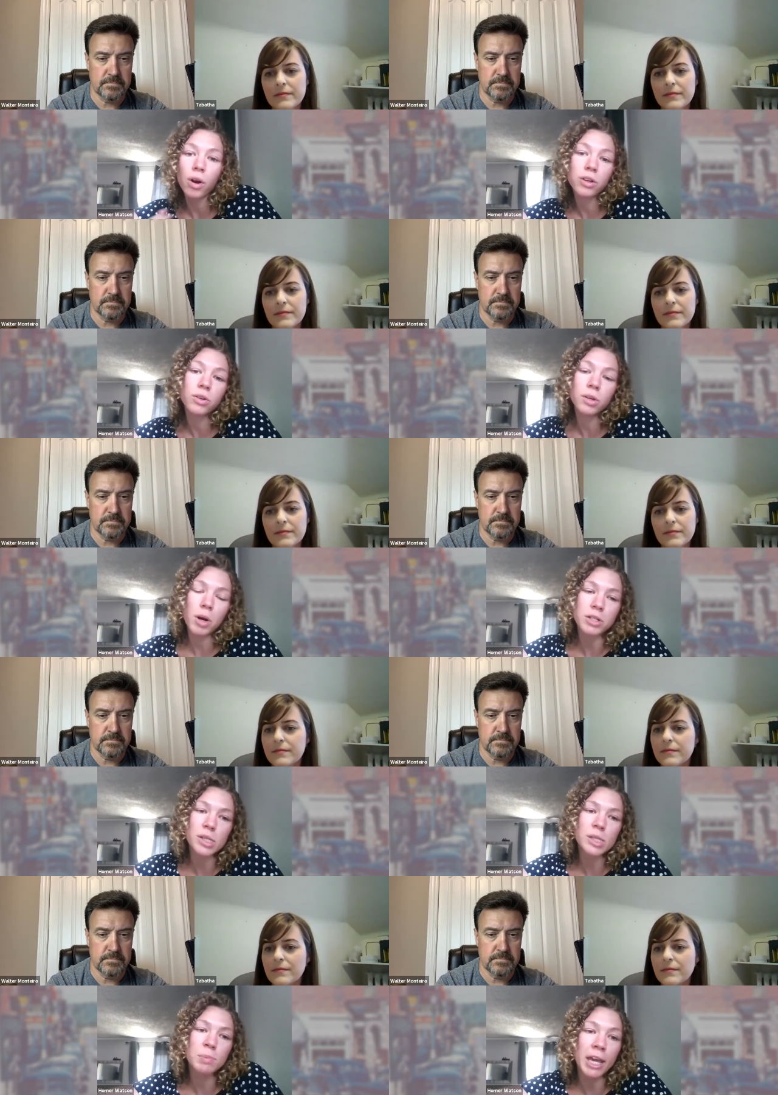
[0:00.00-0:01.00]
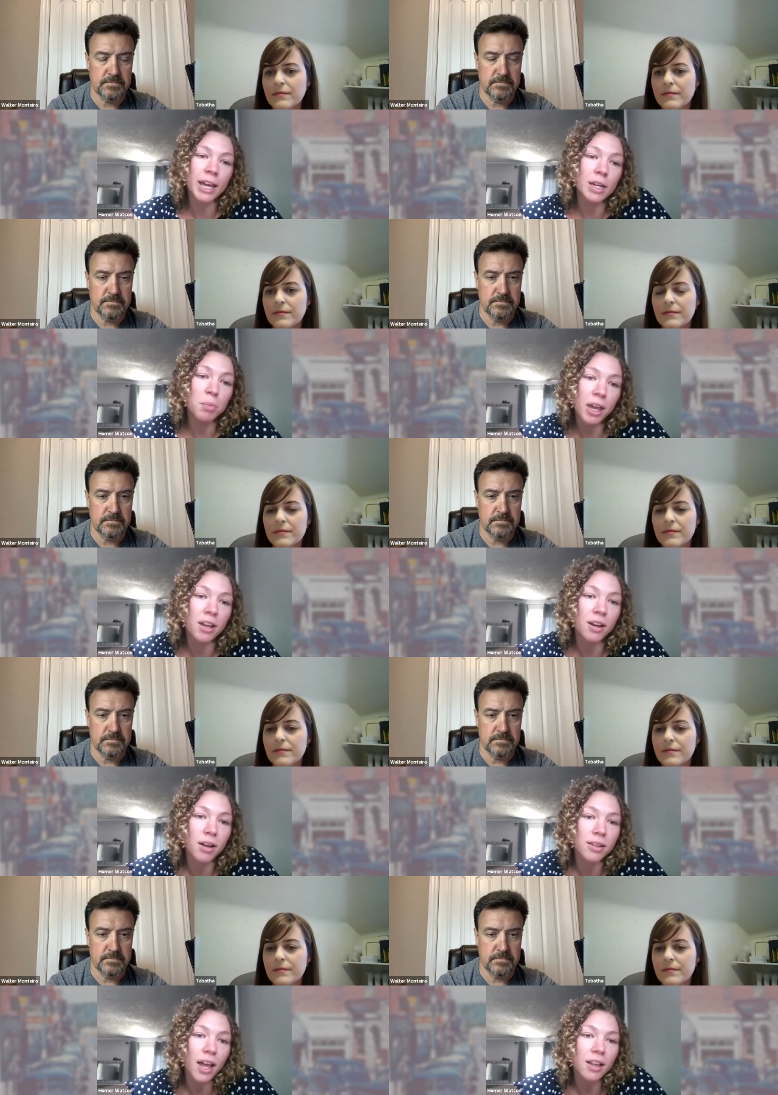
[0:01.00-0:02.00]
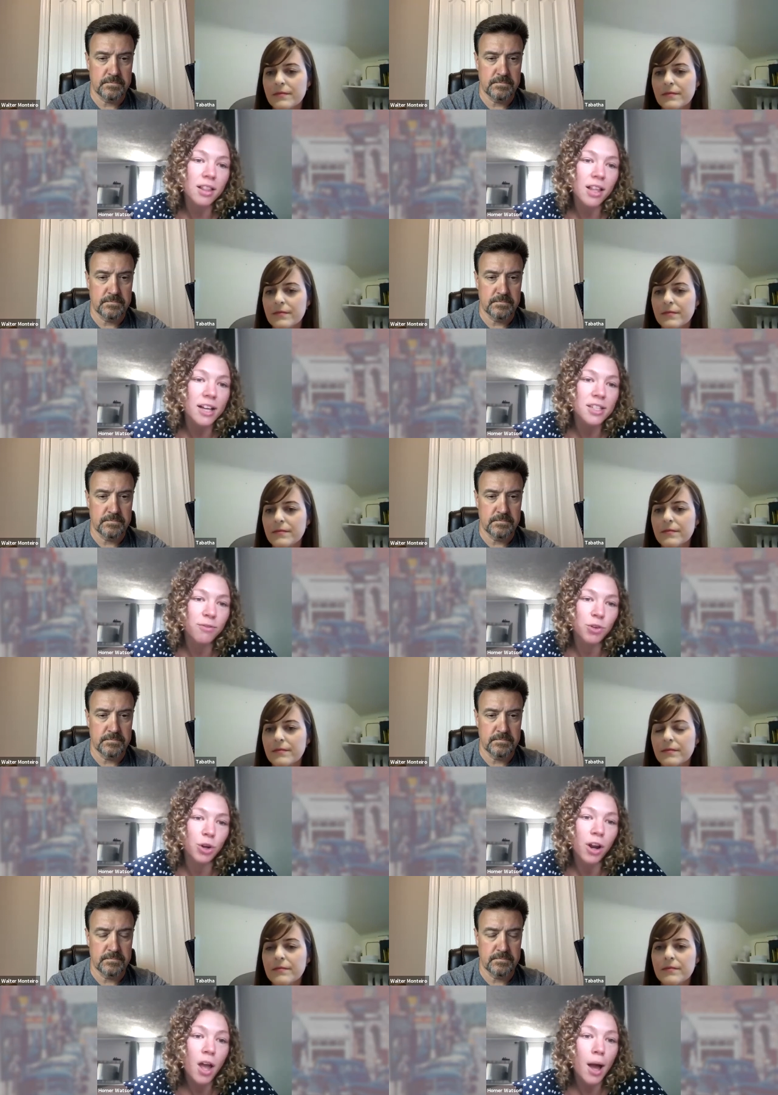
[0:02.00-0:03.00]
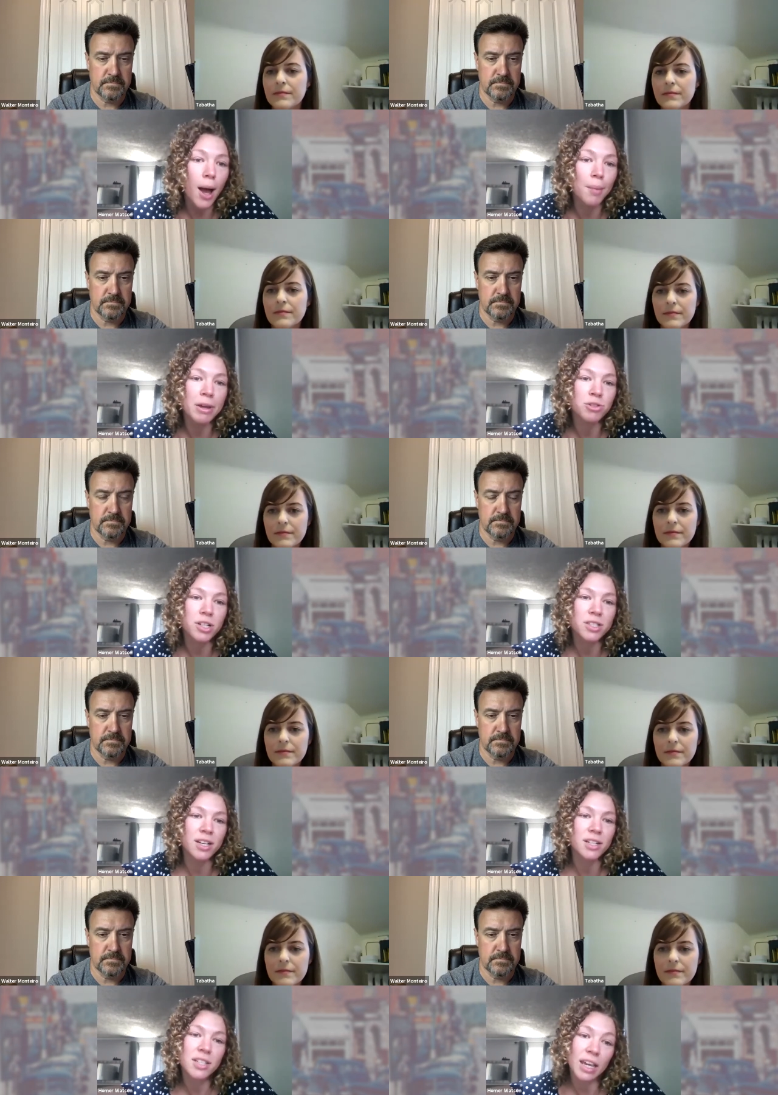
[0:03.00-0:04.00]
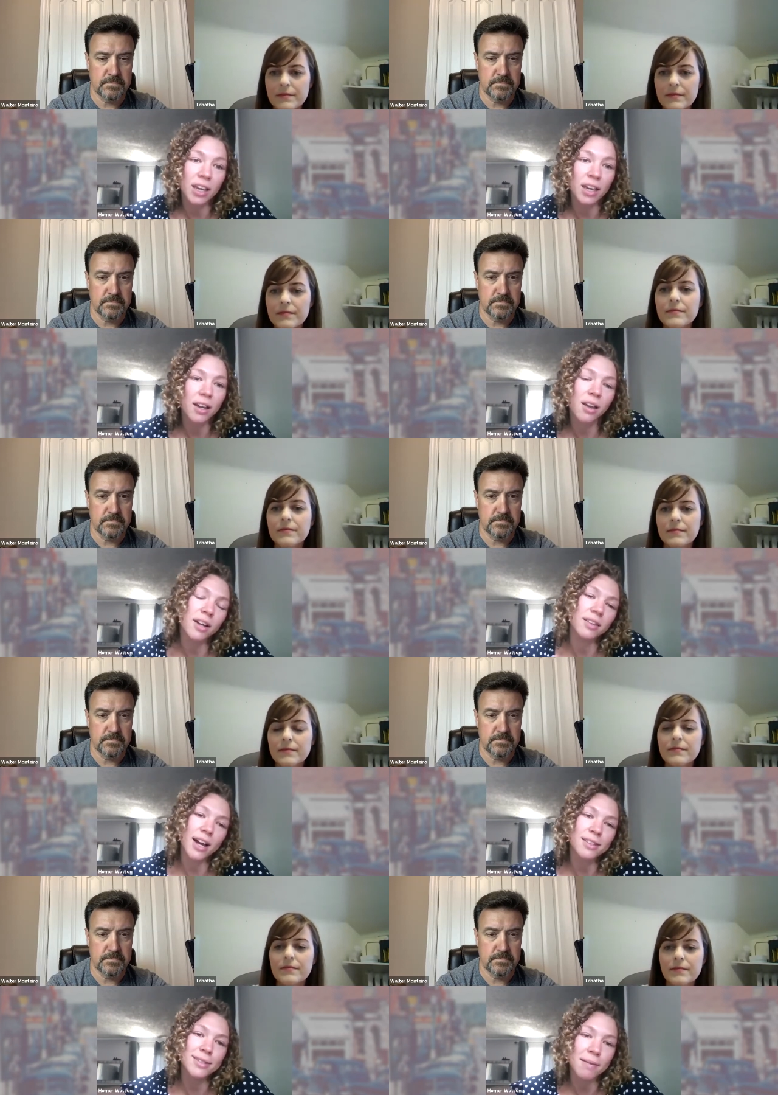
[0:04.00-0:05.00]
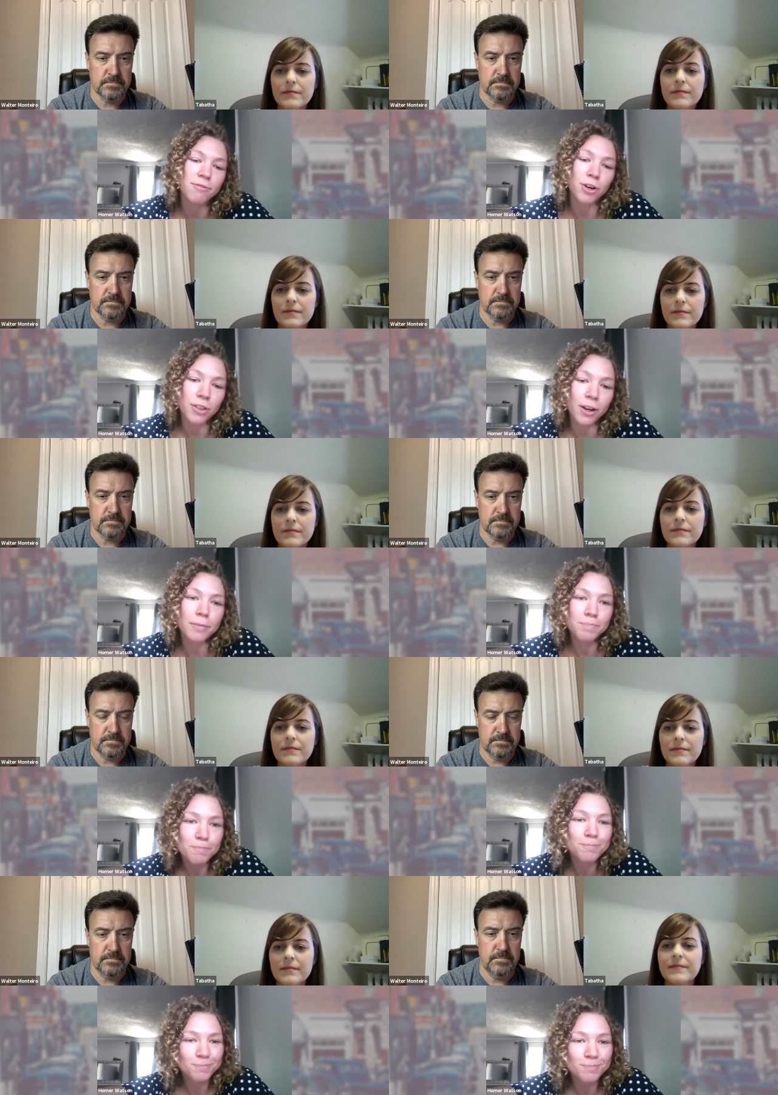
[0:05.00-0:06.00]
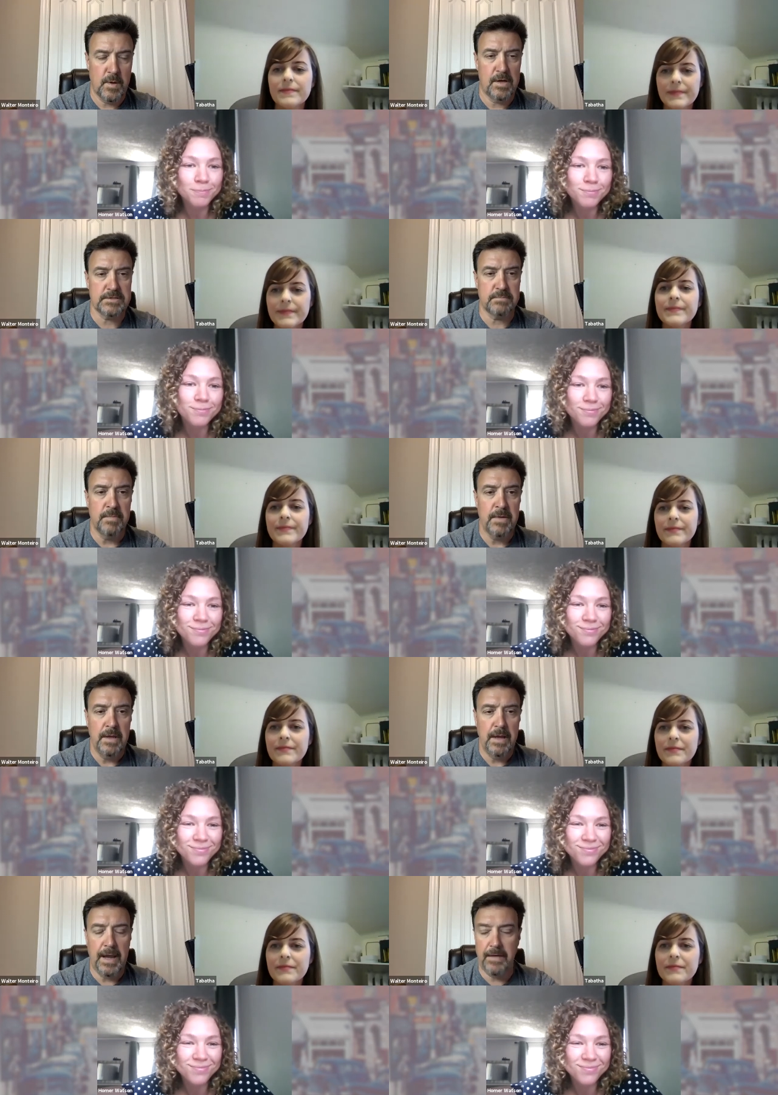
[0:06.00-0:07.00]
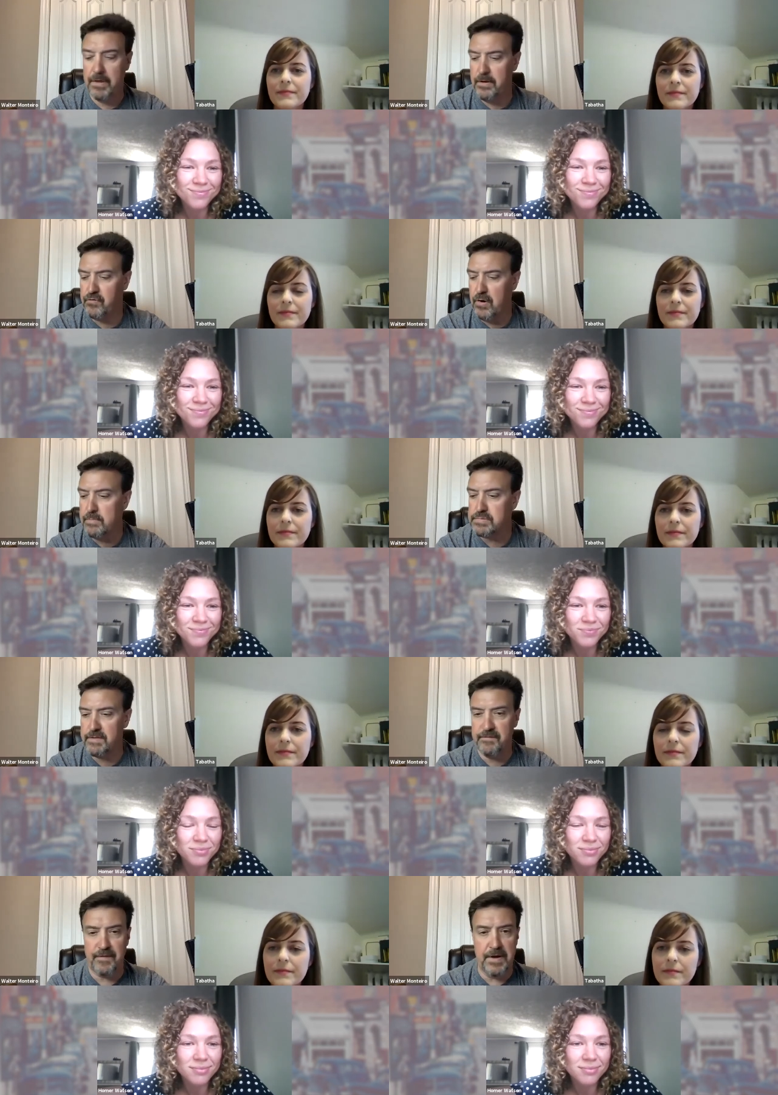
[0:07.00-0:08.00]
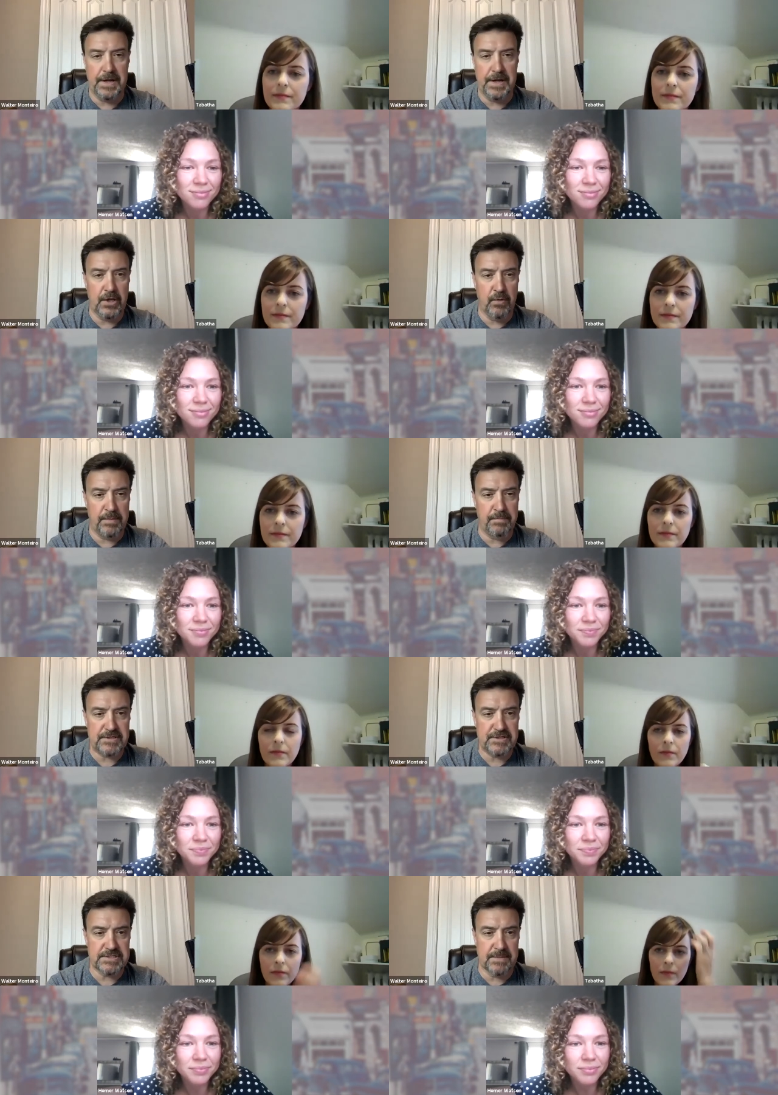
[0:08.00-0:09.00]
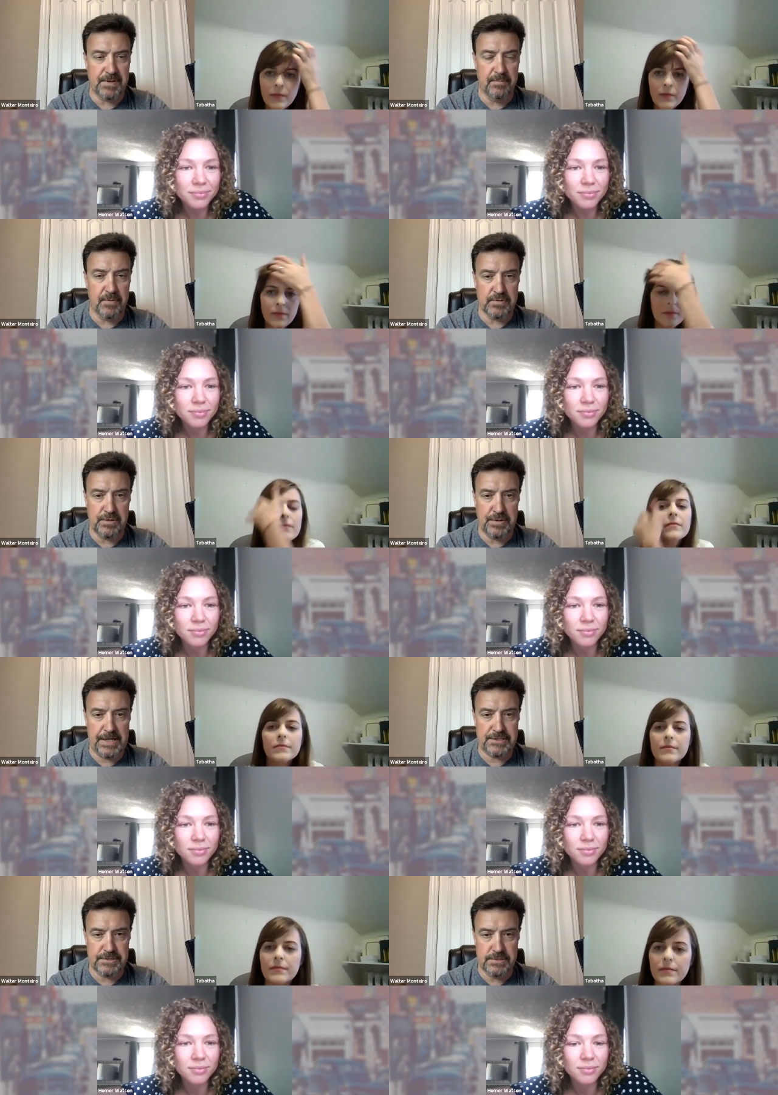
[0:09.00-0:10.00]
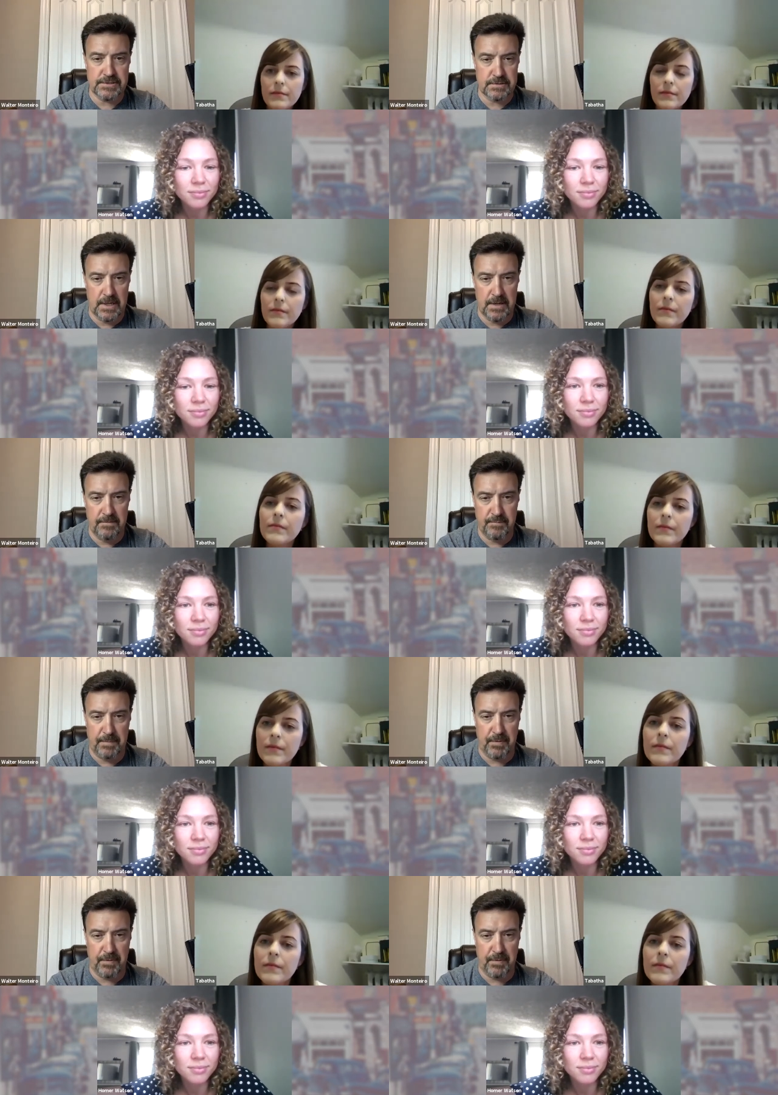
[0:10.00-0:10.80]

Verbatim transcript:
Speaker 1: you can participate in a paid online class if you're um, interested in taking it kind of that step further.
Speaker 2: Awesome. And then in terms of the funding, you had mentioned something about donations, uh, people